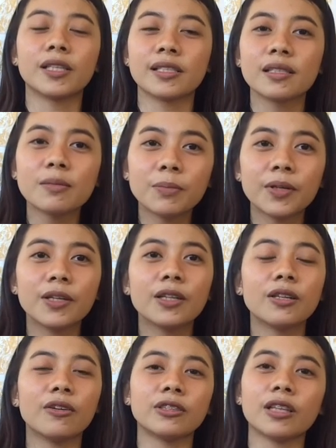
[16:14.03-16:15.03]

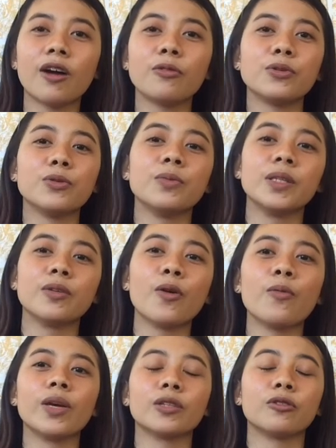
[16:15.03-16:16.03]
principle on how you will
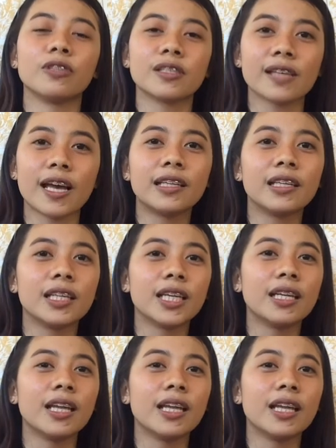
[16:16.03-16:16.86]
going to decide in